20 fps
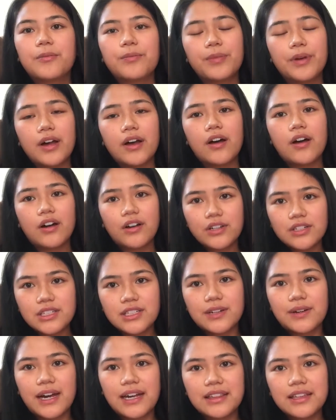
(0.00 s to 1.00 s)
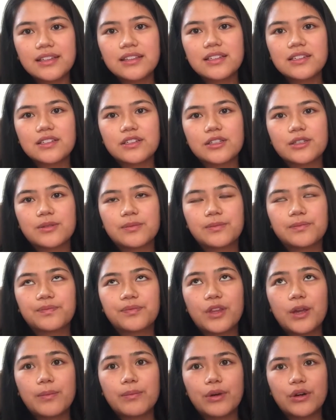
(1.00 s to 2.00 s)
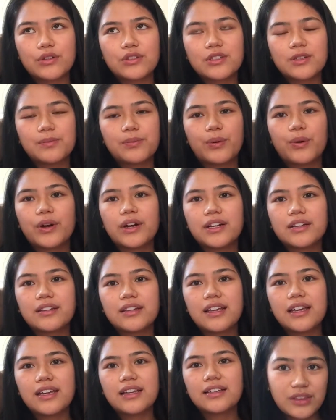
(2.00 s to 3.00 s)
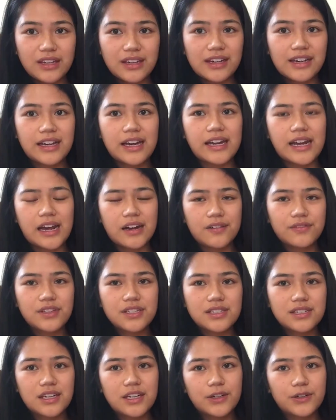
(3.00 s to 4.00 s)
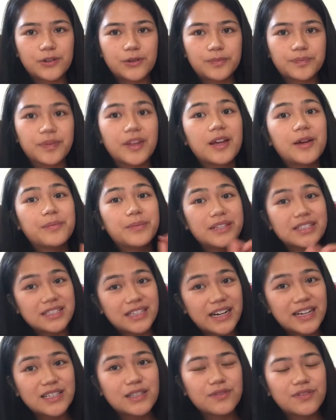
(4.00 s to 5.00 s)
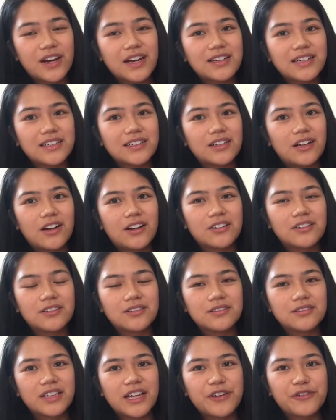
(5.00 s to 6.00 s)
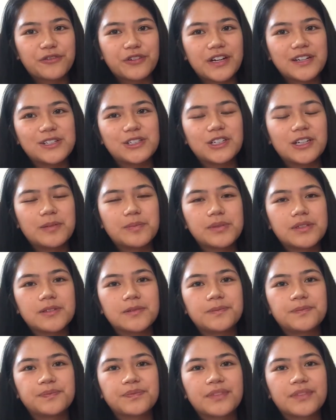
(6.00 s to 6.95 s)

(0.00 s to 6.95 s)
But also, I think this is the most important thing I got out of the study group, besides finding long life friendships,